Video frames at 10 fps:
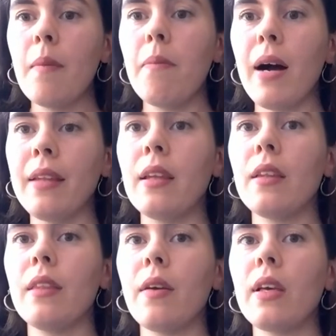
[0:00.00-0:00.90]
but
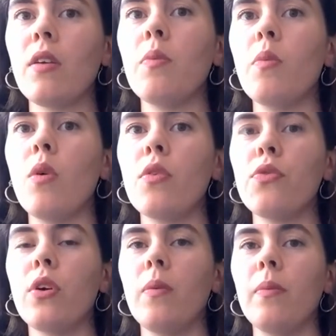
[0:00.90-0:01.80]
they come more
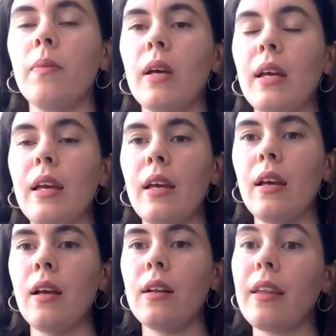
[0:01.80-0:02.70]
from
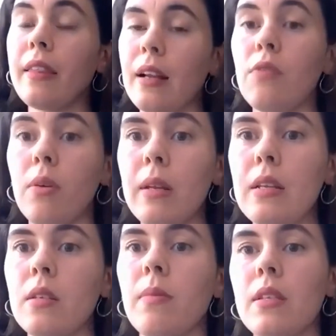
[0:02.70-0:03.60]
radical
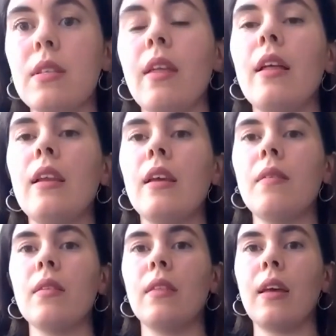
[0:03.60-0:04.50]
feminism, and
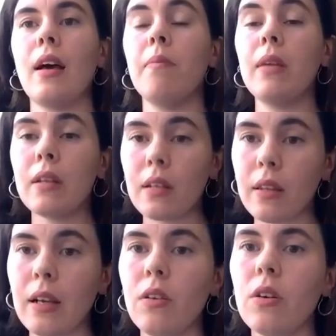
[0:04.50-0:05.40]
suddenly they have been
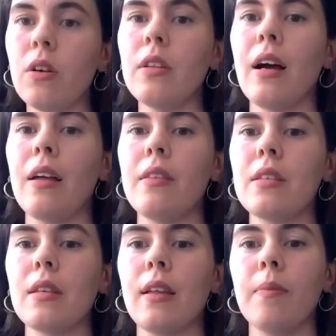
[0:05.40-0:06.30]
reading a lot and they
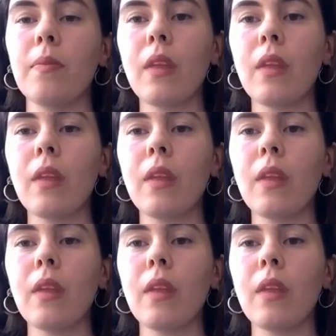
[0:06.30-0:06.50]
said,